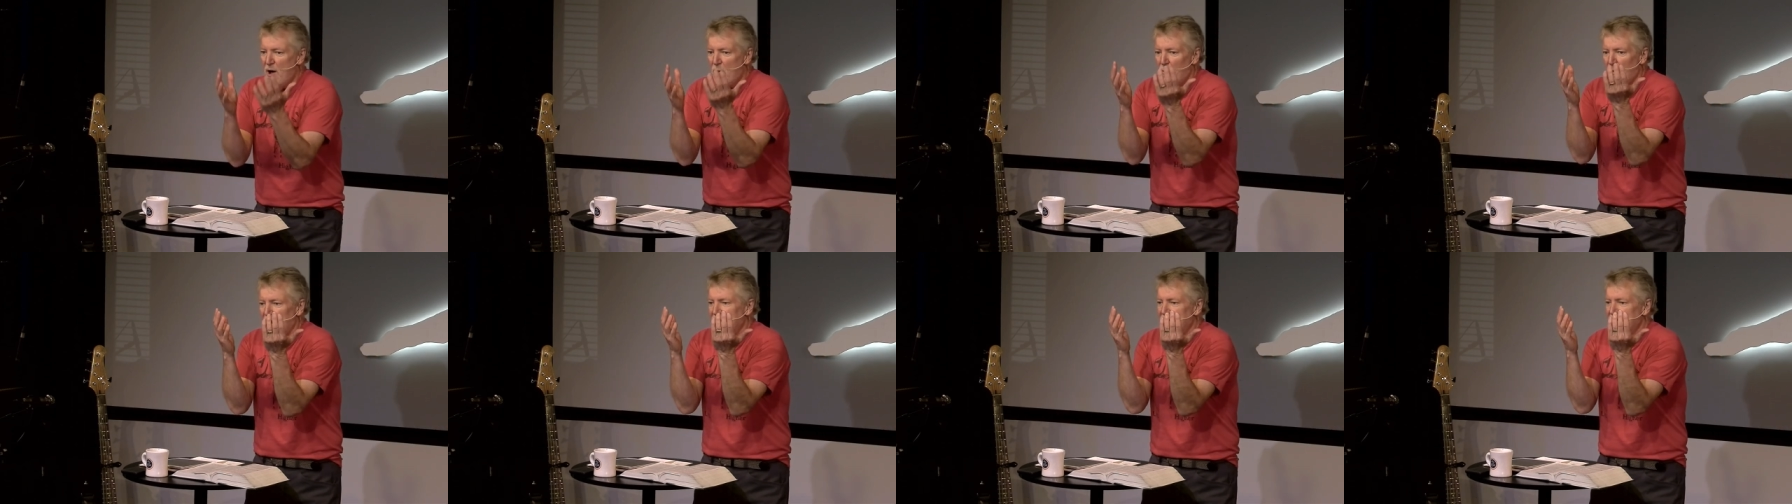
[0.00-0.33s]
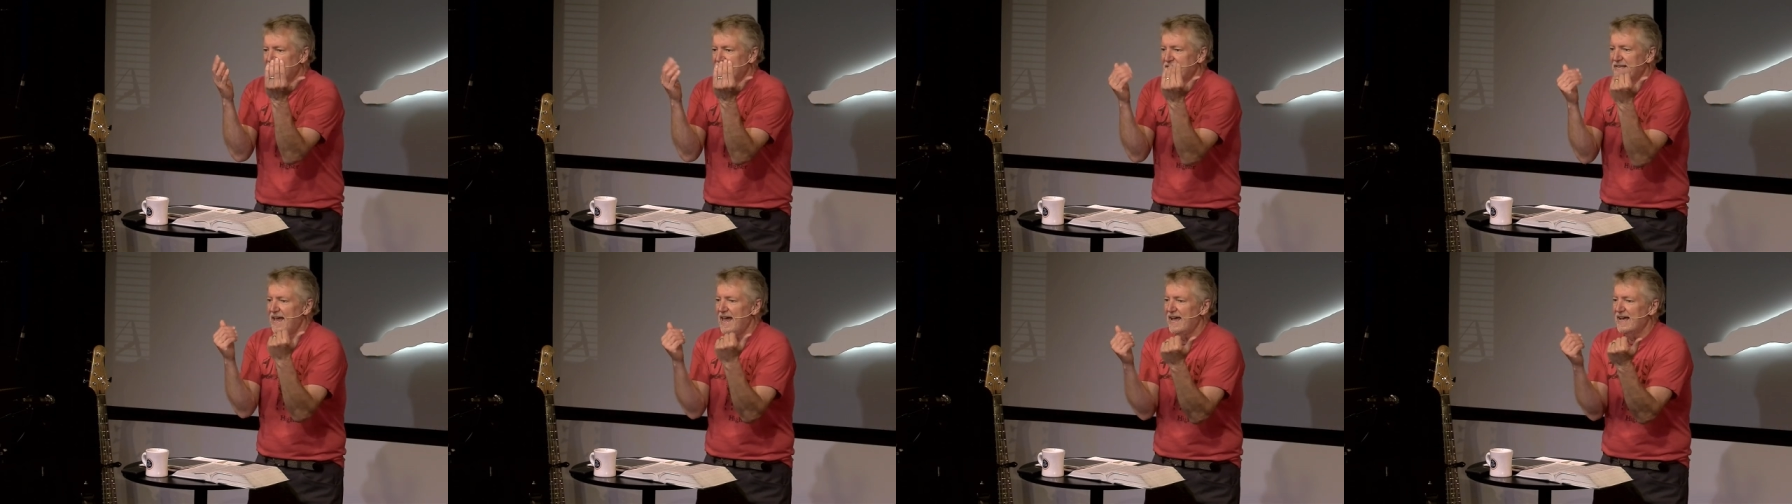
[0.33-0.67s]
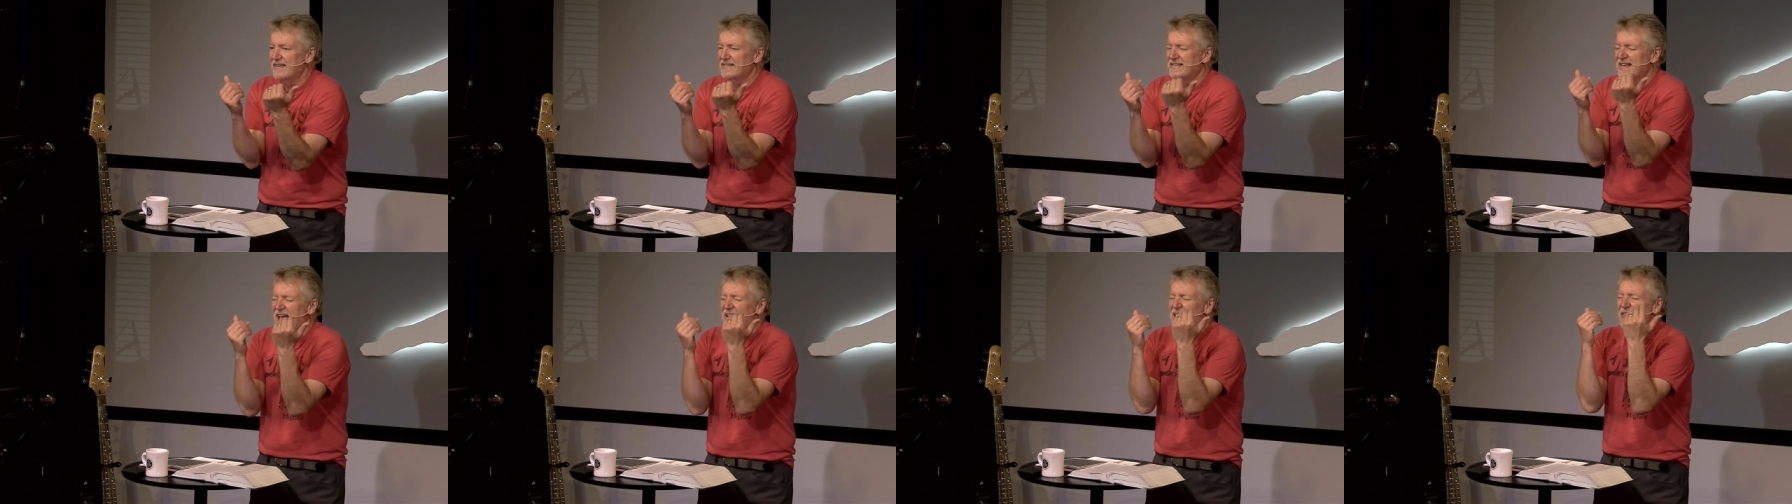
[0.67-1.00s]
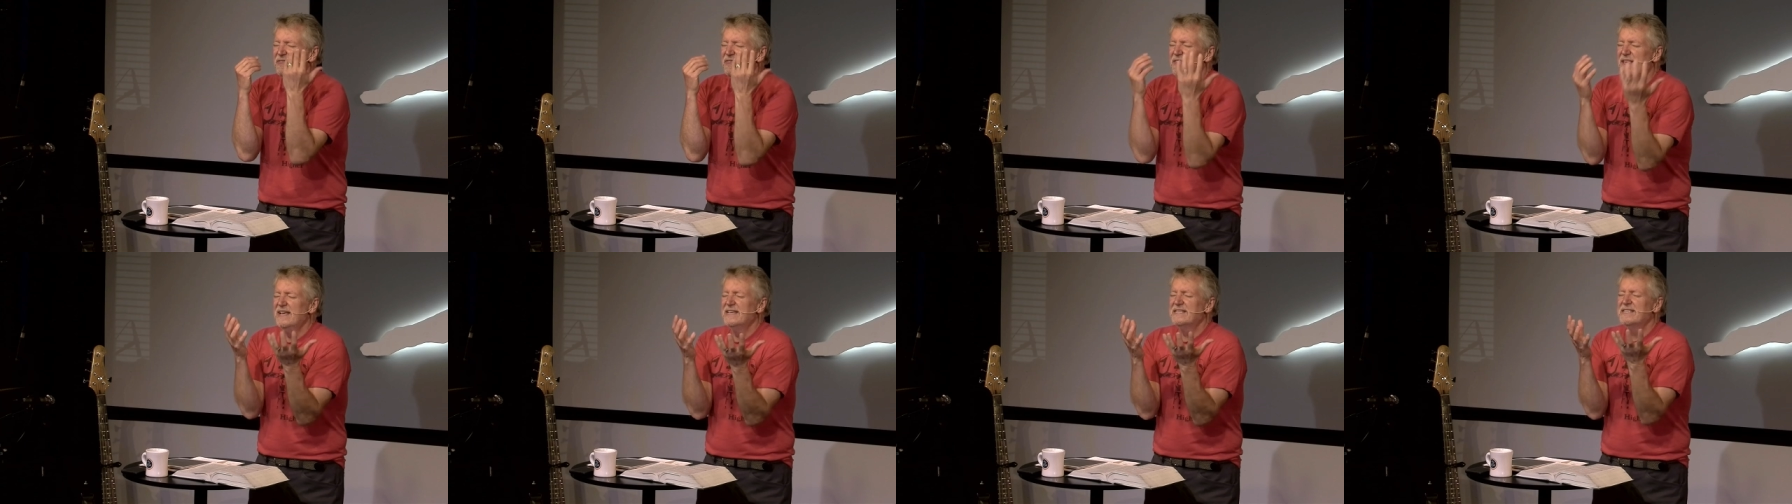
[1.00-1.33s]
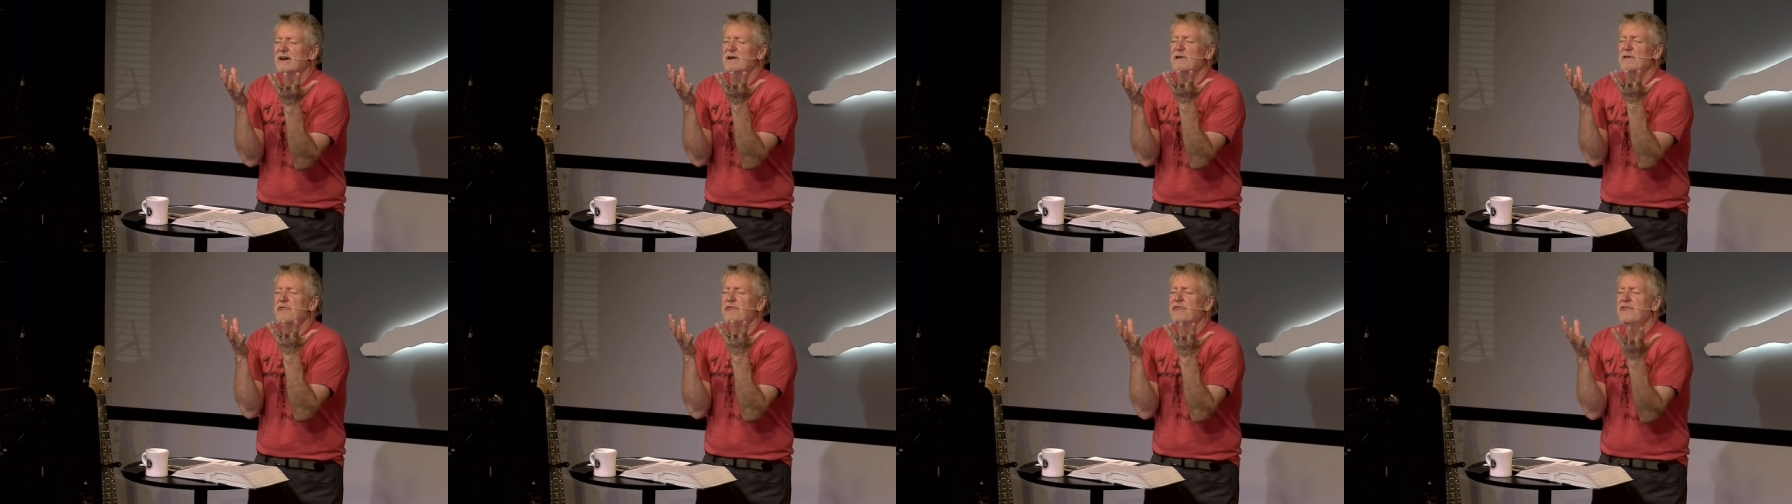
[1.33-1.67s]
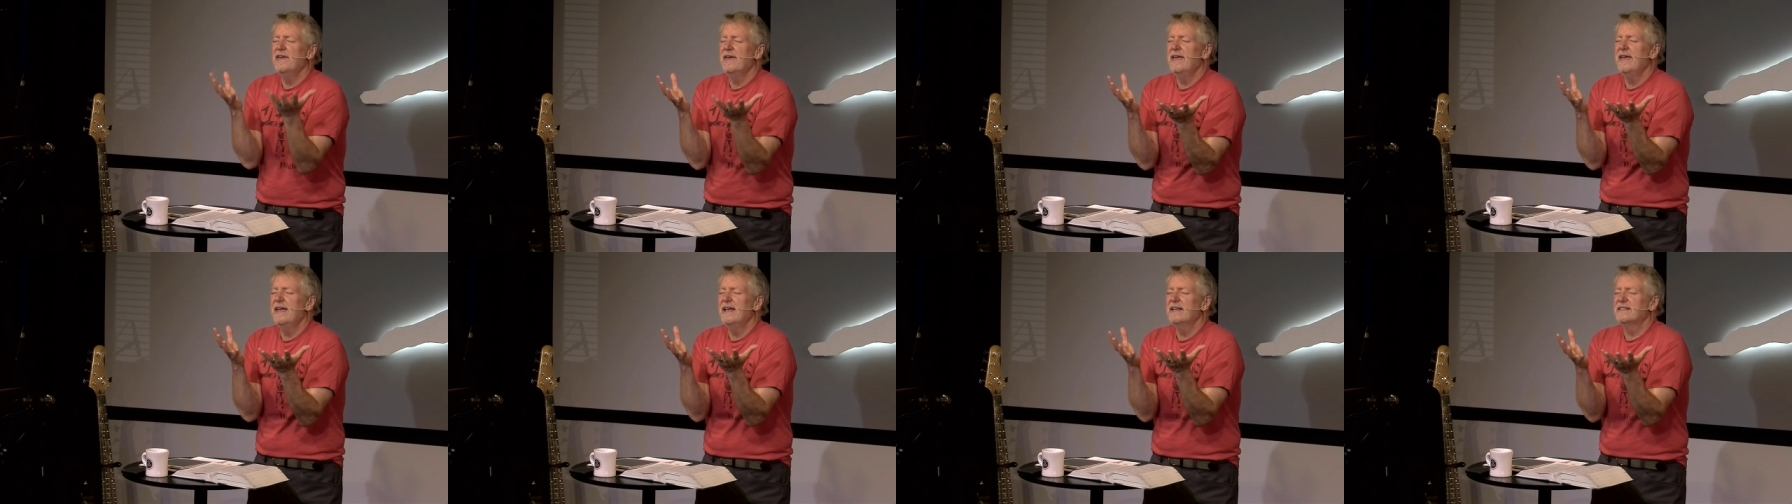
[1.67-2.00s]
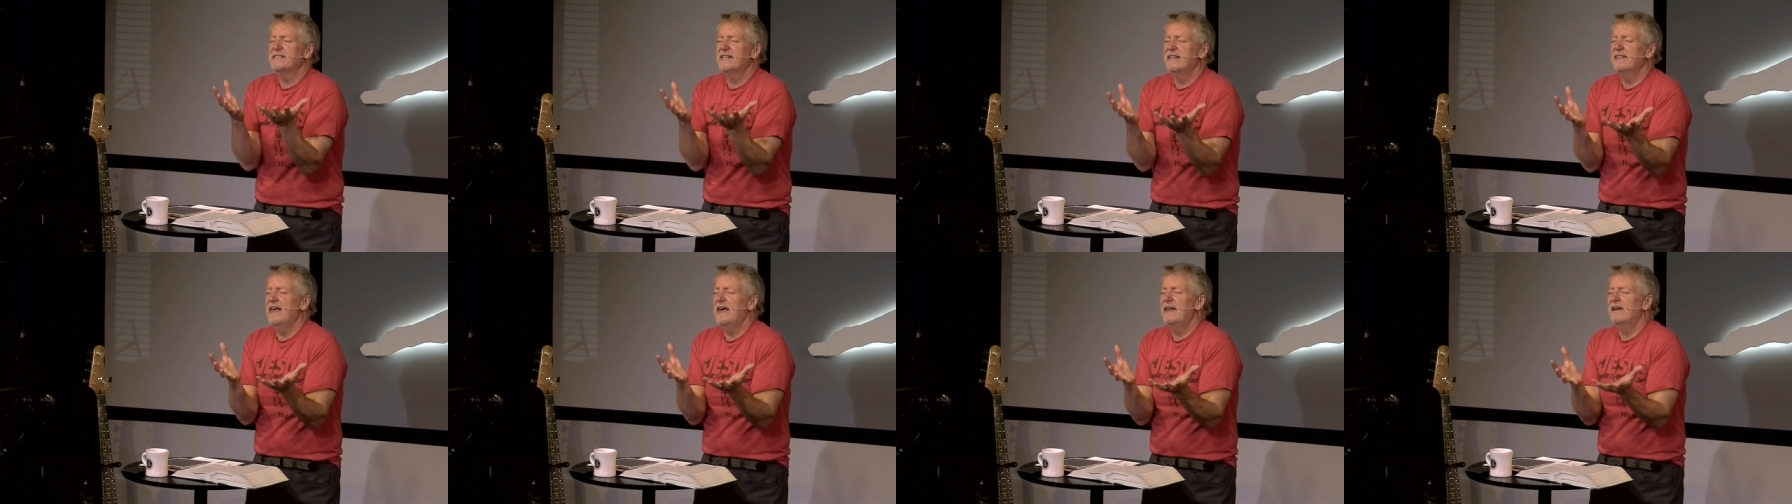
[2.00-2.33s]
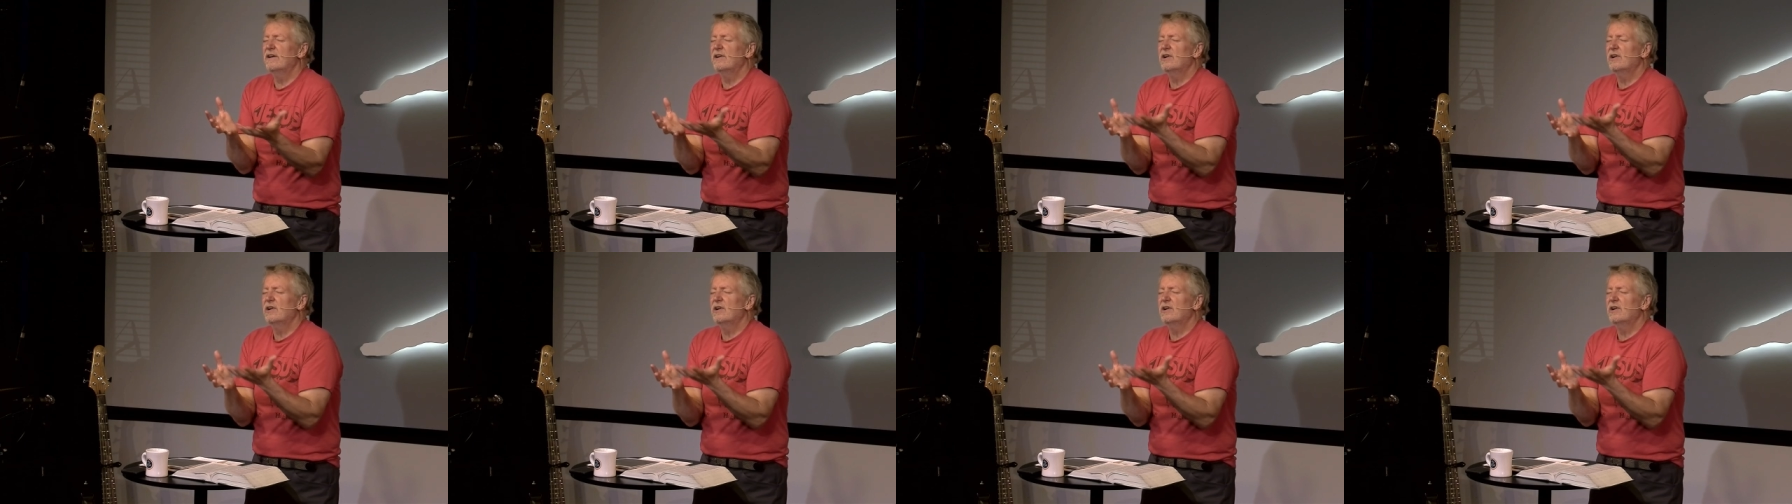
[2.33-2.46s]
What he's saying is these are things that